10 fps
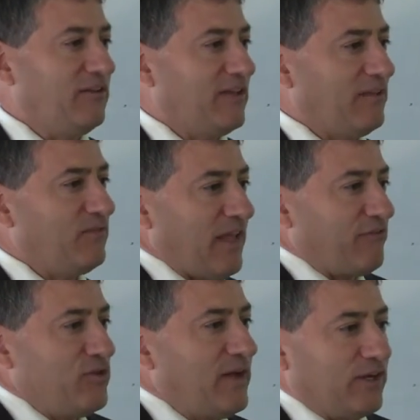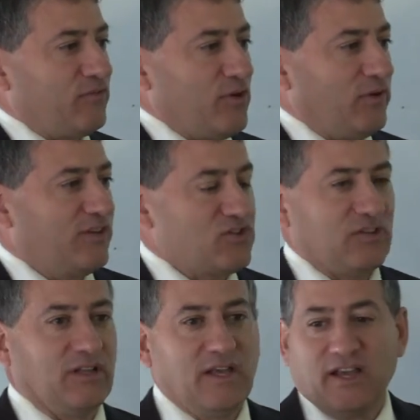And, and after you got over your
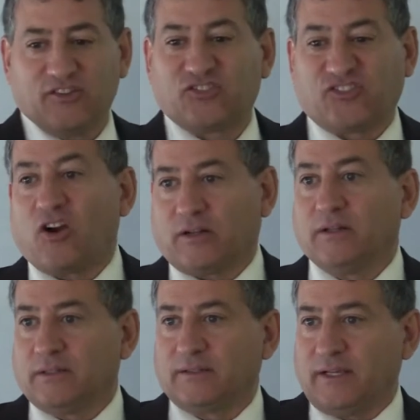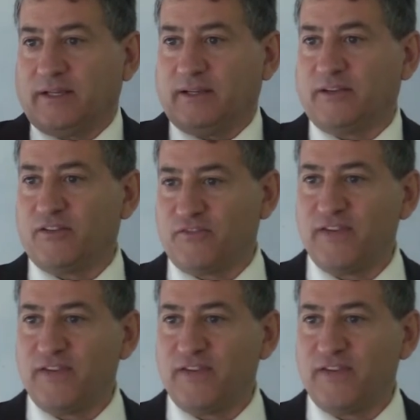initial startled uh,